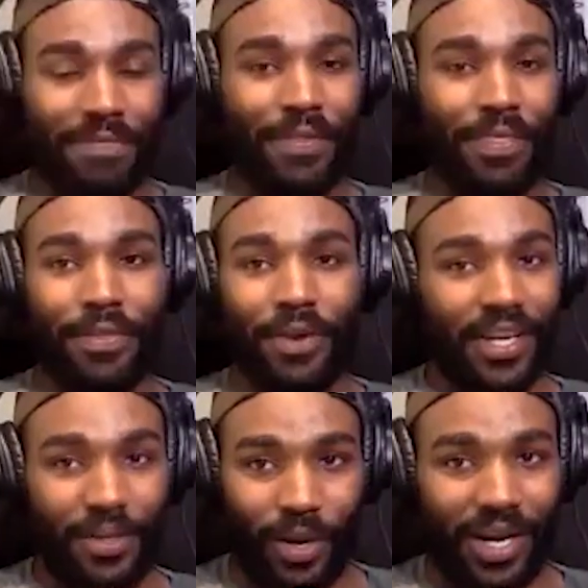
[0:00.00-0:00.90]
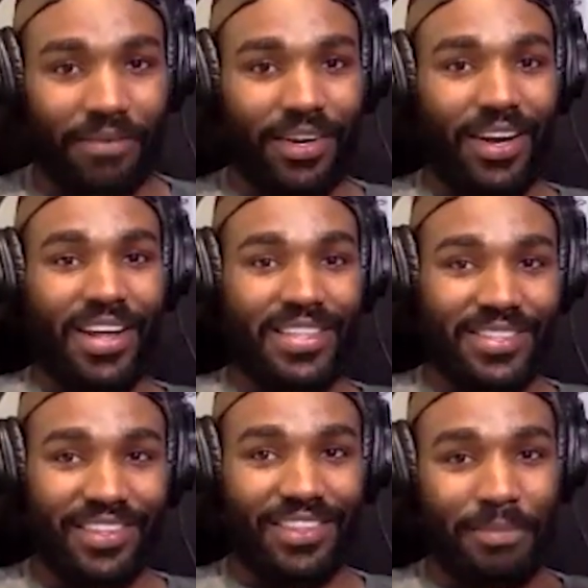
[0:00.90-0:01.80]
it for 30, whatever,
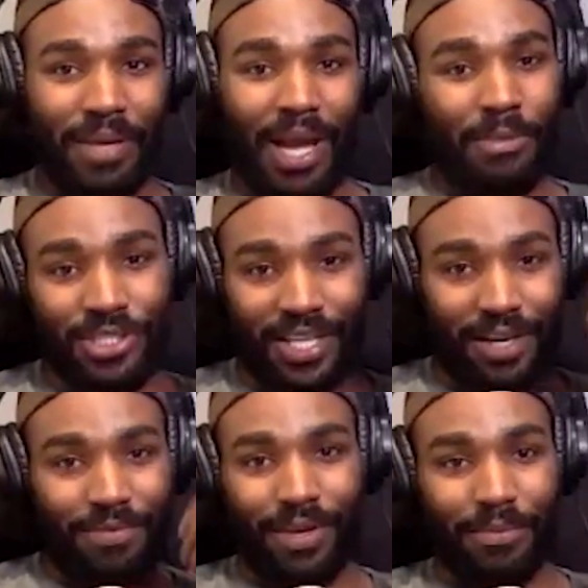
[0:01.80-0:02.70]
and they'd be like, How much you get for?